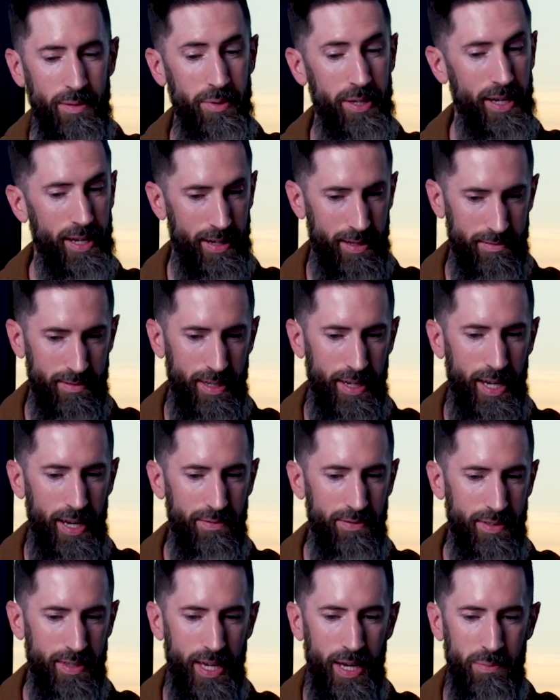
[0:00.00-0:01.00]
I mean, I
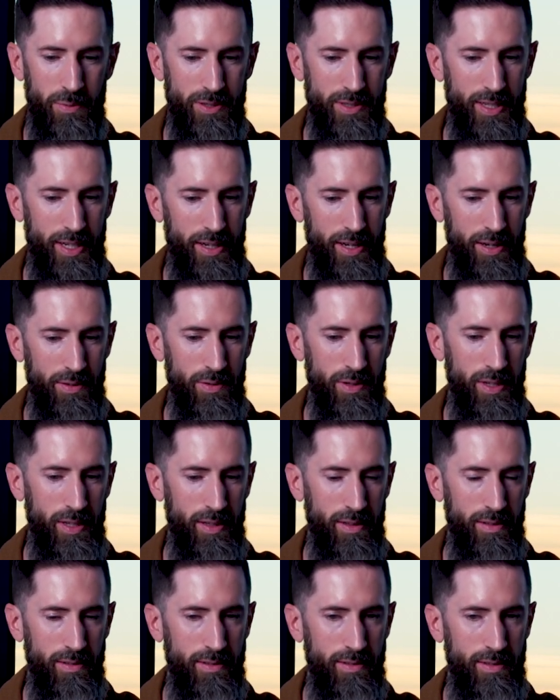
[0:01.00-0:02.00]
have cameras that I'm
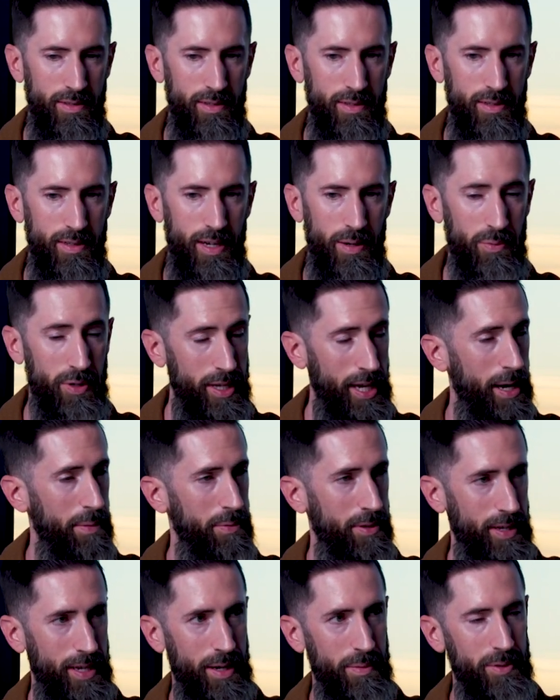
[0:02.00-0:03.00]
really
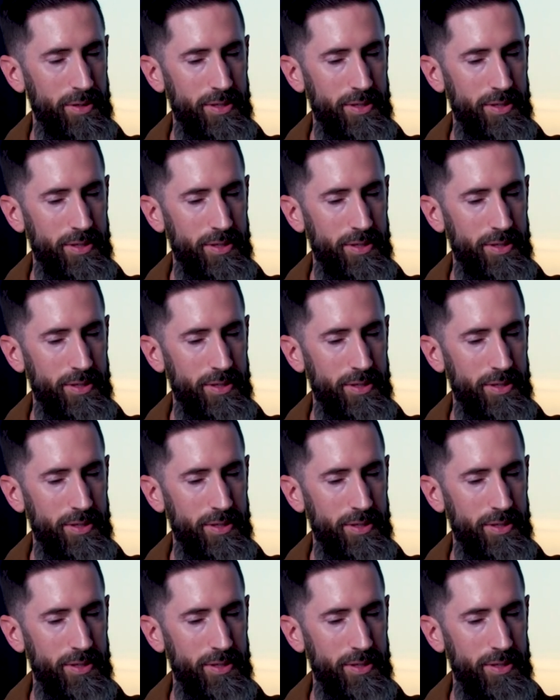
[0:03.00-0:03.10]
happy with the camera.